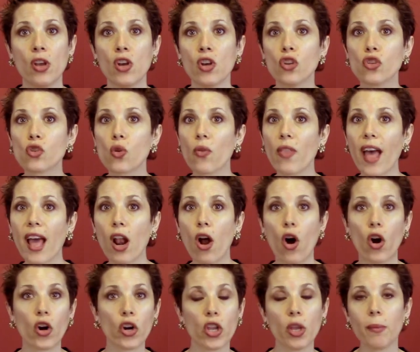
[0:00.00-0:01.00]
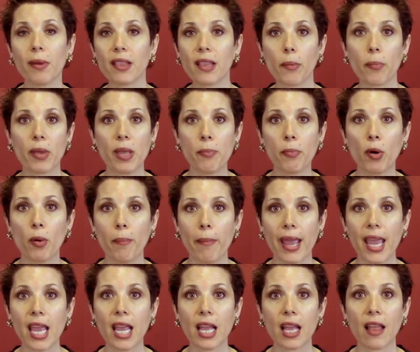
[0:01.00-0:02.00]
So that argument that people
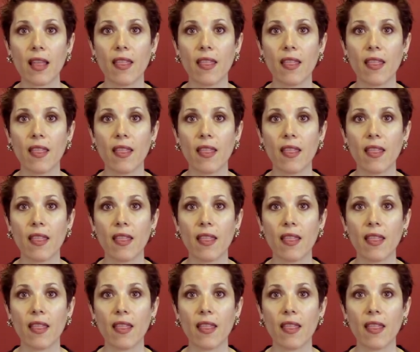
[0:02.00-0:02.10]
make